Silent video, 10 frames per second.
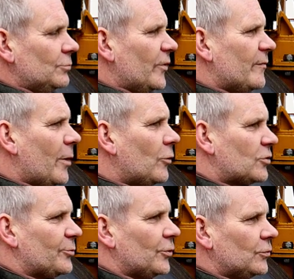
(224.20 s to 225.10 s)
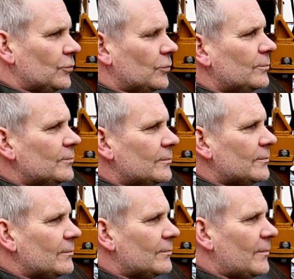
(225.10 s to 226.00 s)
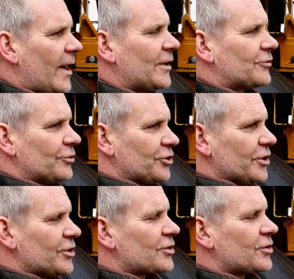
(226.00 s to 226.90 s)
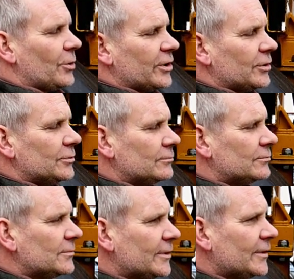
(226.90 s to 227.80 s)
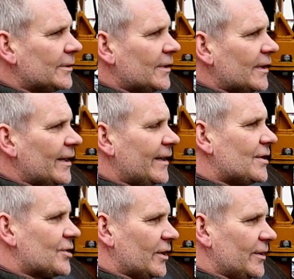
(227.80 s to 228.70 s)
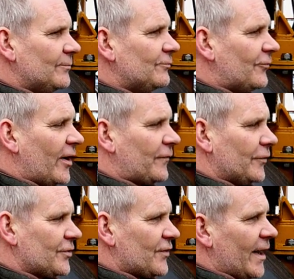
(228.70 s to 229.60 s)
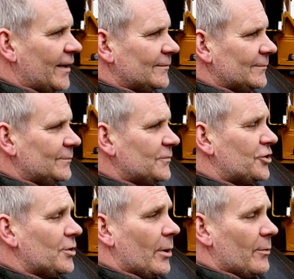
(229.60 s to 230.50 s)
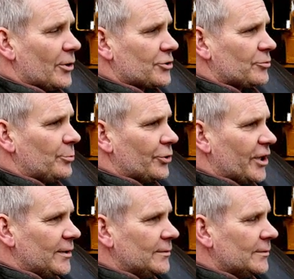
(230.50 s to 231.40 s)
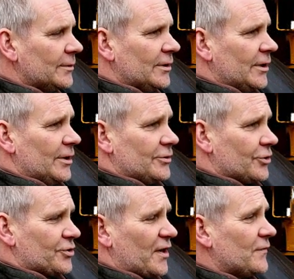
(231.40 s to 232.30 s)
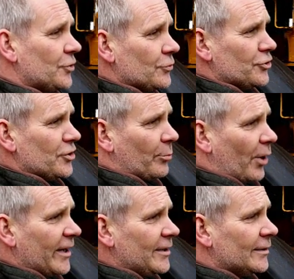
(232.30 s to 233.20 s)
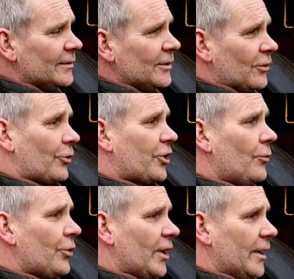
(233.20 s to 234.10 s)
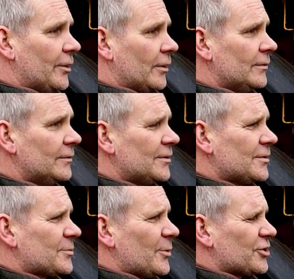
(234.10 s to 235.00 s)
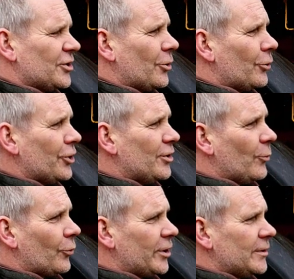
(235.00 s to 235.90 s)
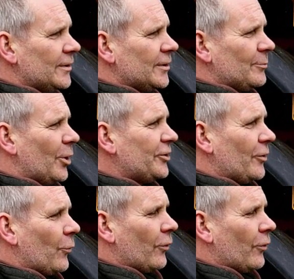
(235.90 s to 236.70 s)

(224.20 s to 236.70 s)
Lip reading: with multiple hectareages, so I can easily reference that to know how much to put in. Just saves using your brain or a calculator, especially early in the morning. Mine don't